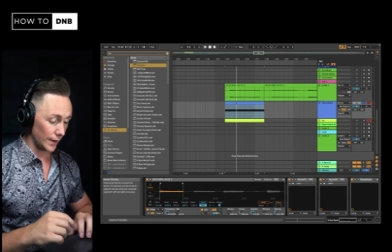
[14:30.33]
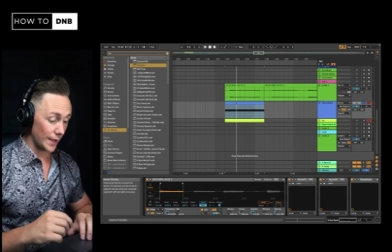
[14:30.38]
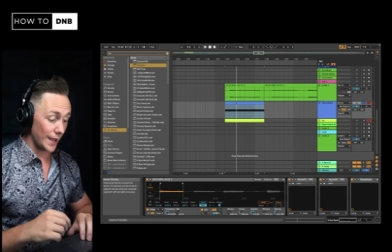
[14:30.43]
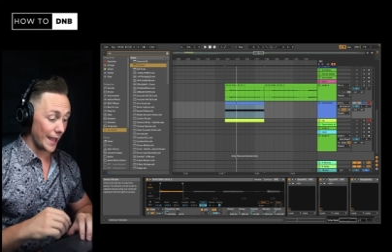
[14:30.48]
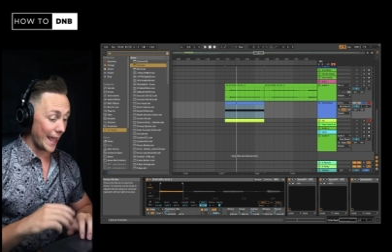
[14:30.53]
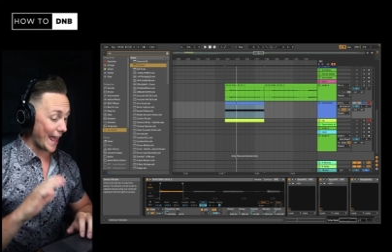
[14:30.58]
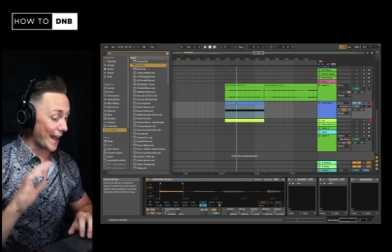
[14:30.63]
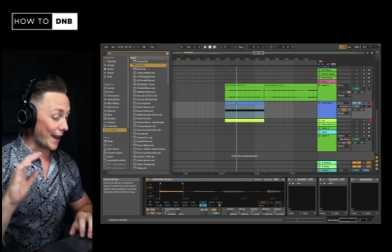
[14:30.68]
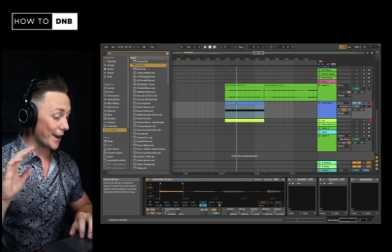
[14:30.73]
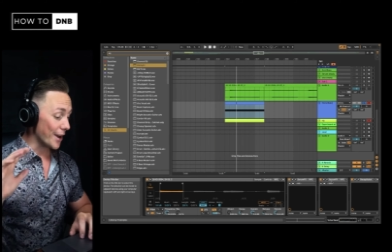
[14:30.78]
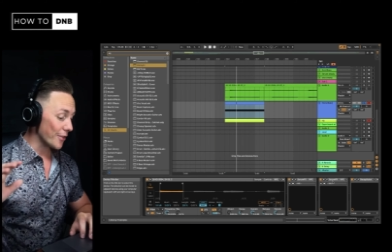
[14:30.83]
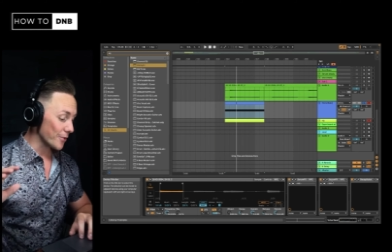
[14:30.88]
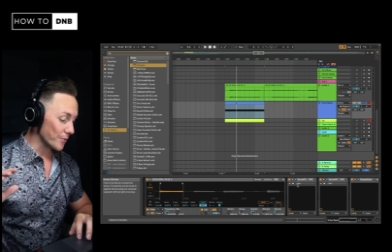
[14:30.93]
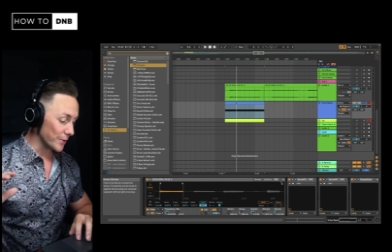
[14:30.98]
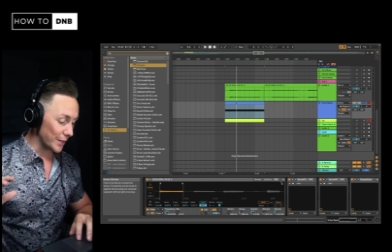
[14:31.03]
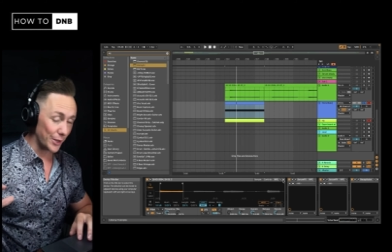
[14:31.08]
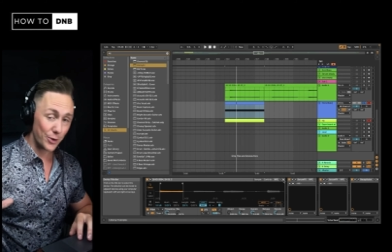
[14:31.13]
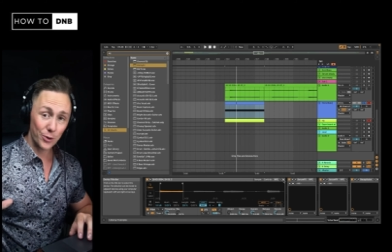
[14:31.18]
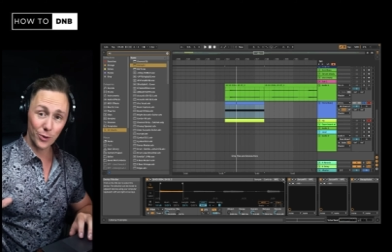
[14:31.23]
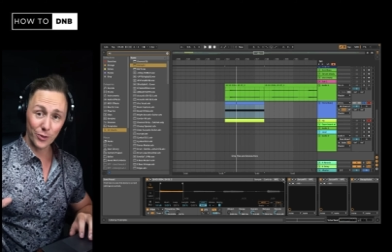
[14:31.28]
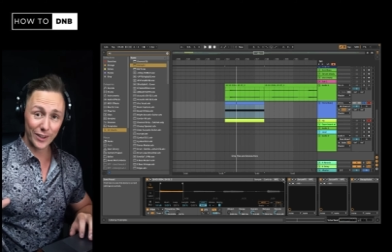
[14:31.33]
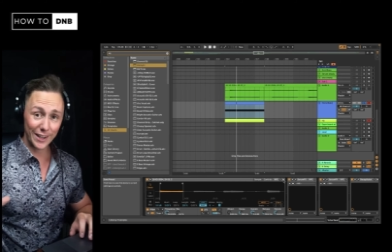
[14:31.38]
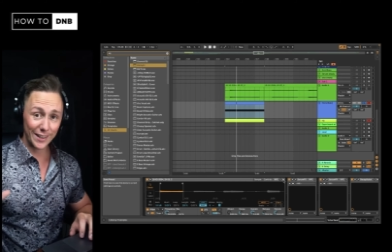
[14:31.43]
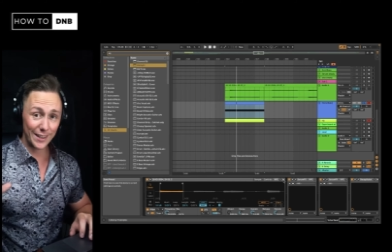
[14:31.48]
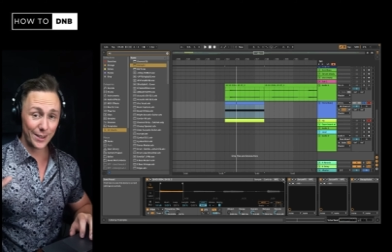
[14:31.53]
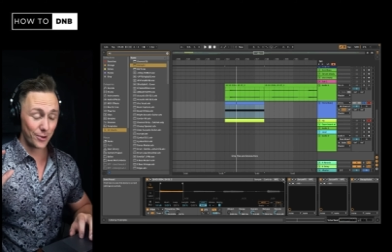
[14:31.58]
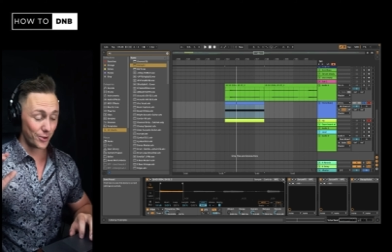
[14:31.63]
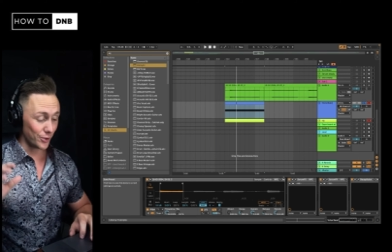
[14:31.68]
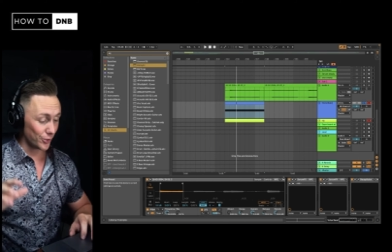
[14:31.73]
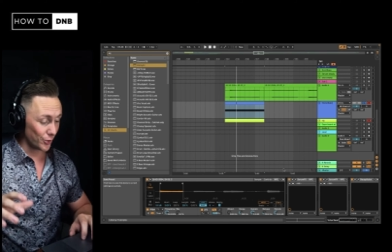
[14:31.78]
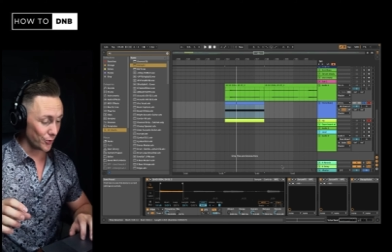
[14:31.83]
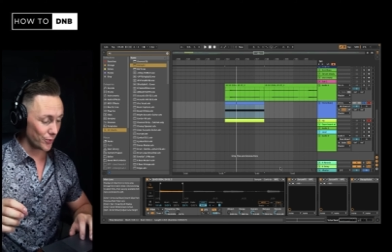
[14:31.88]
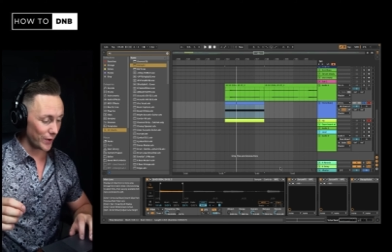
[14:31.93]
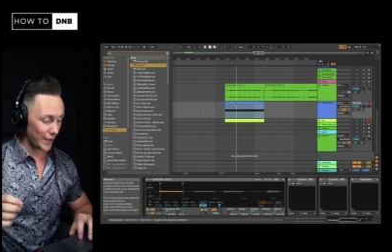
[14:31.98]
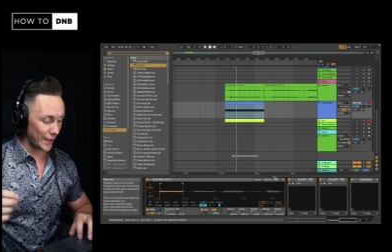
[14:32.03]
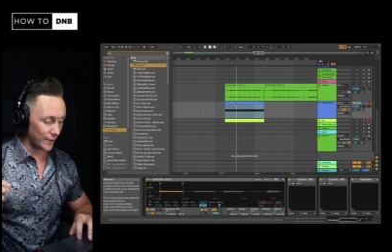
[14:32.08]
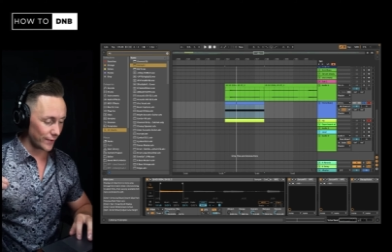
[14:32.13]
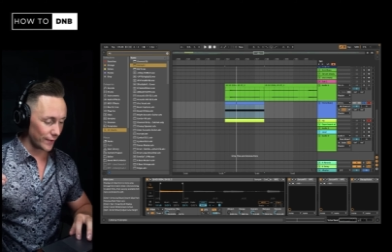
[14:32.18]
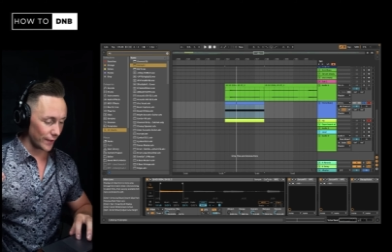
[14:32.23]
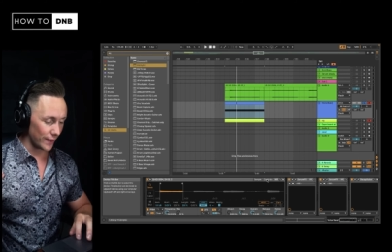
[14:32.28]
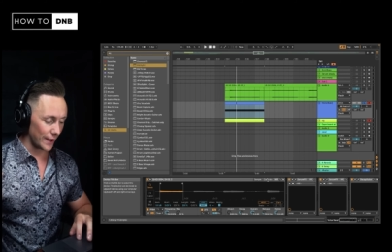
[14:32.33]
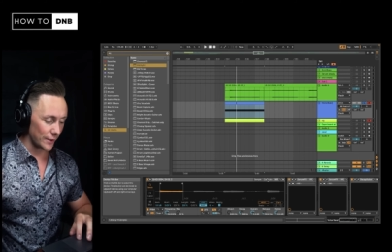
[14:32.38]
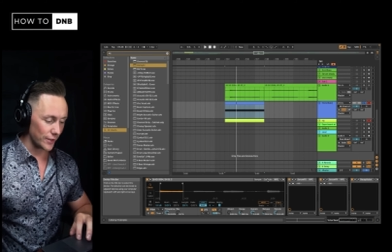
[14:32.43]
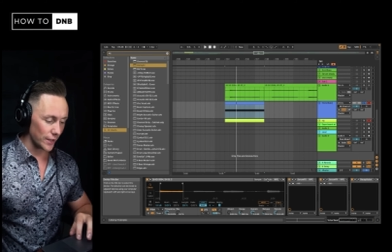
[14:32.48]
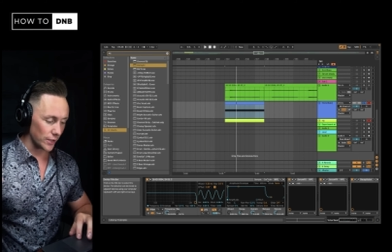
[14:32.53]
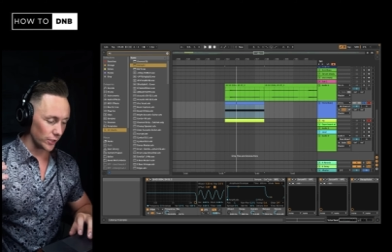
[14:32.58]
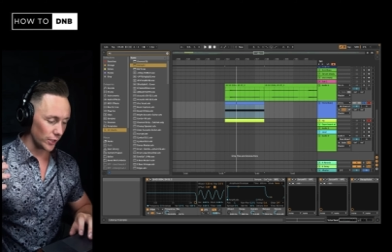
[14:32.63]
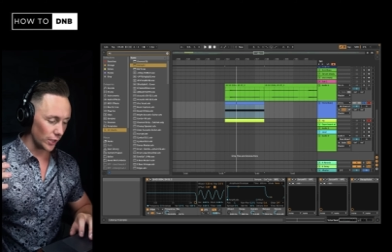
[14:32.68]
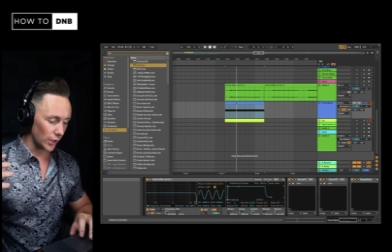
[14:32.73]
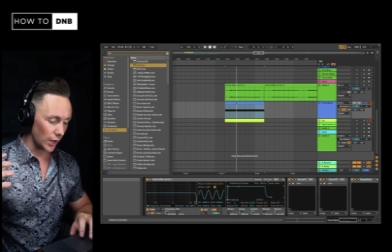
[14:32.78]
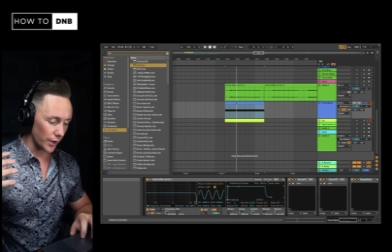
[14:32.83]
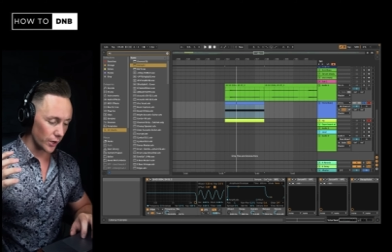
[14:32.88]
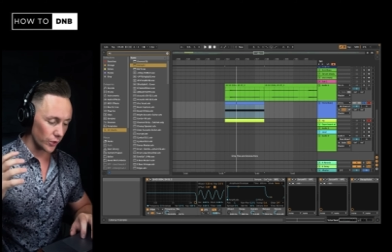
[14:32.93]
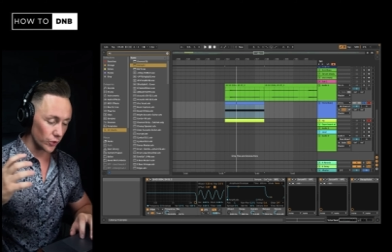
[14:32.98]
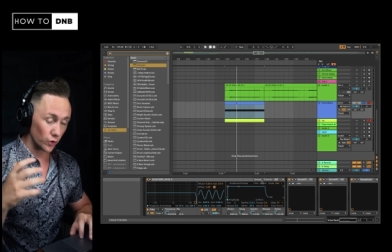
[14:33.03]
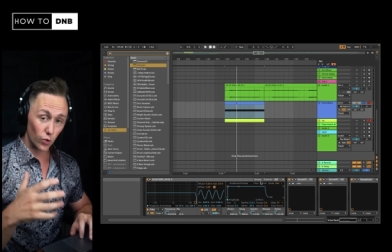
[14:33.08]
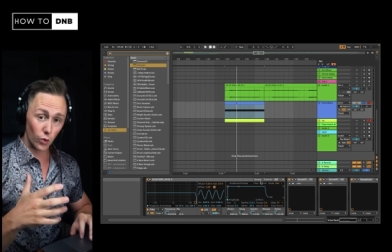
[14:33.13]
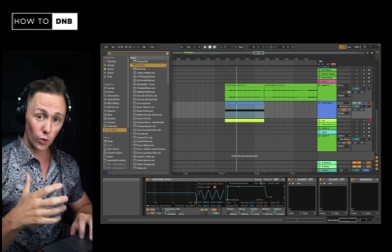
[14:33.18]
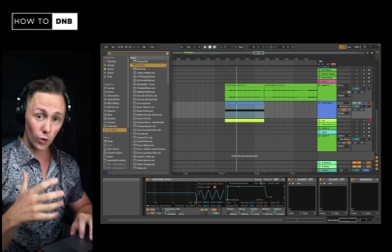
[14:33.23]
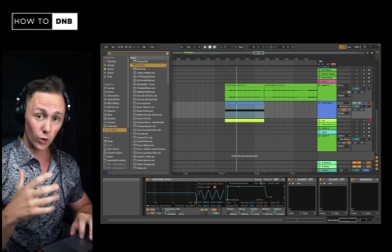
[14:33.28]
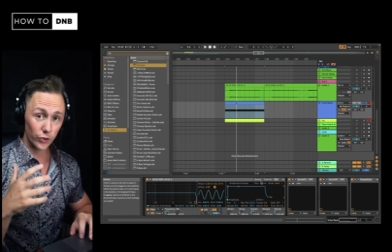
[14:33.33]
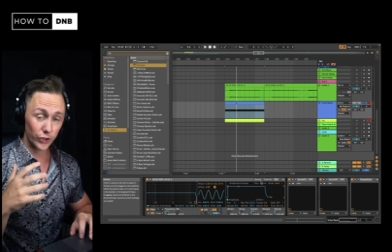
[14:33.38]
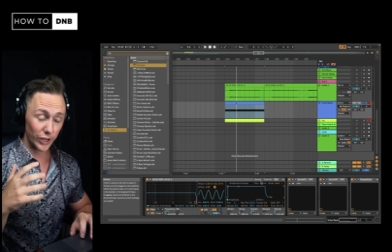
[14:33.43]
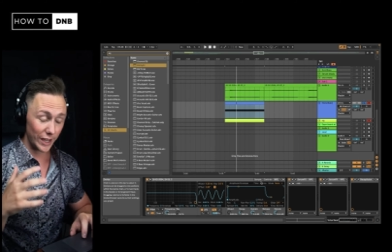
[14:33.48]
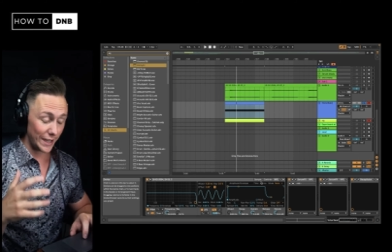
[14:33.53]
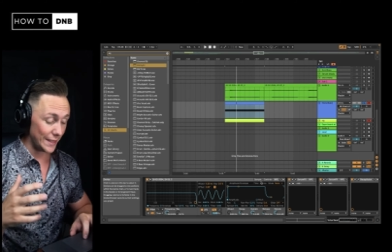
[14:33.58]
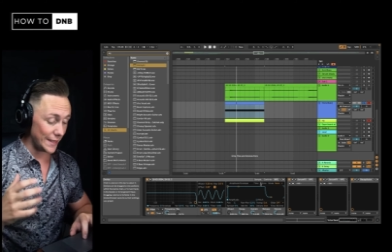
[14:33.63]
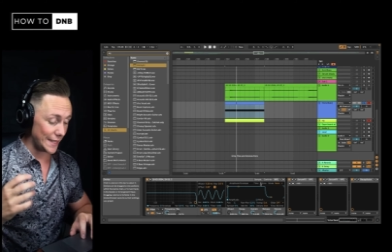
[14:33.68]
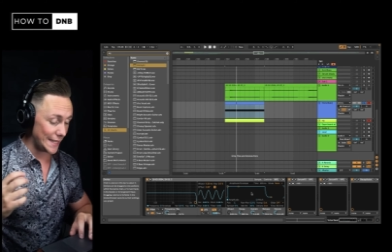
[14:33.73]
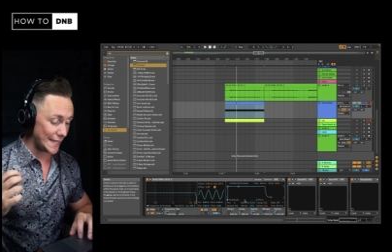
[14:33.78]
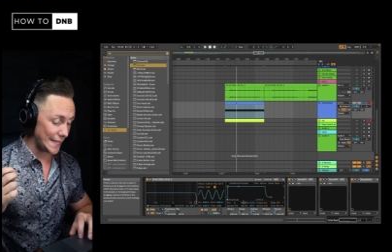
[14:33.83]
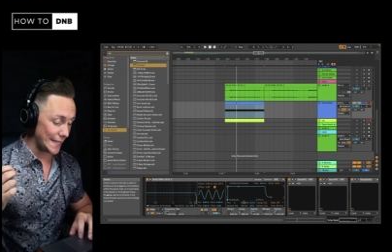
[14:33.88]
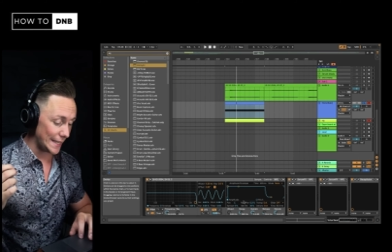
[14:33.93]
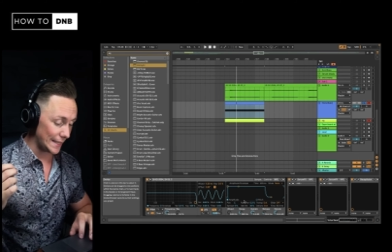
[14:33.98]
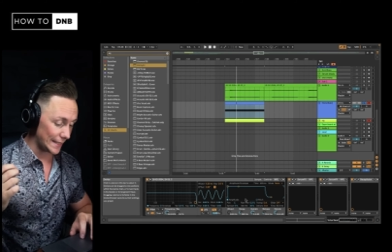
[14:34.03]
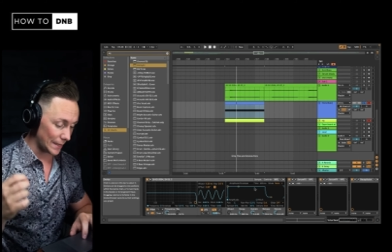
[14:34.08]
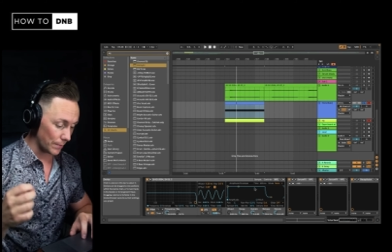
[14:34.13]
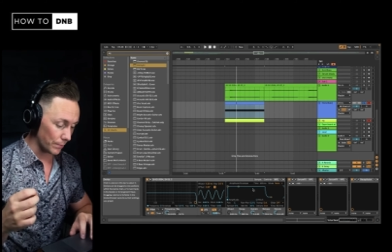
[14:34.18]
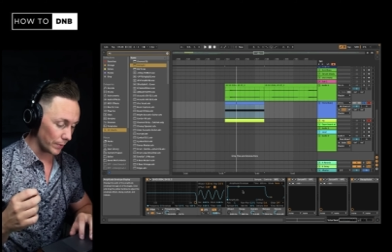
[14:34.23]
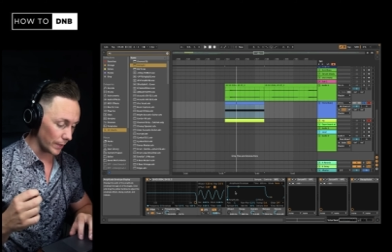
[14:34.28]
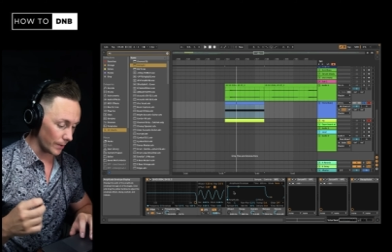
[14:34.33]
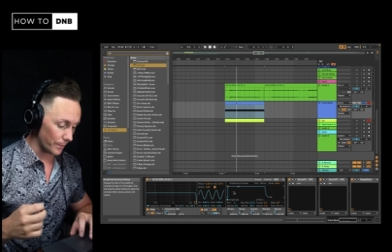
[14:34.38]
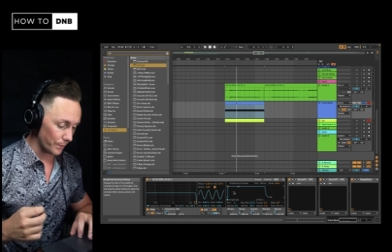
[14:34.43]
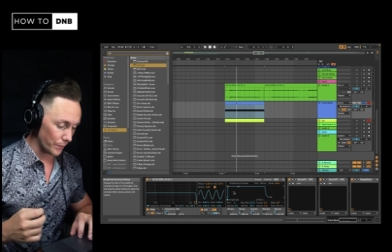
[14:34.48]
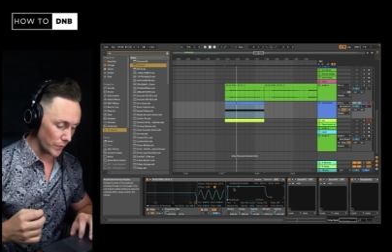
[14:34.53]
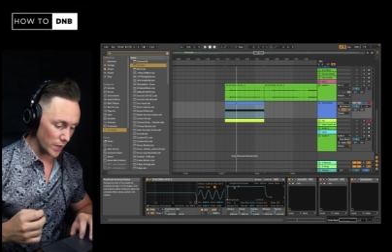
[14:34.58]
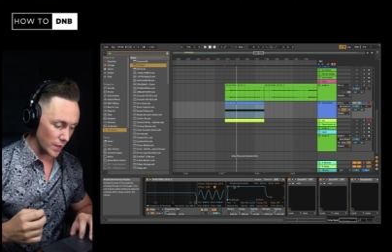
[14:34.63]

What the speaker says: And another really cool thing that you can do is there's actually a lot of controls in the simpler.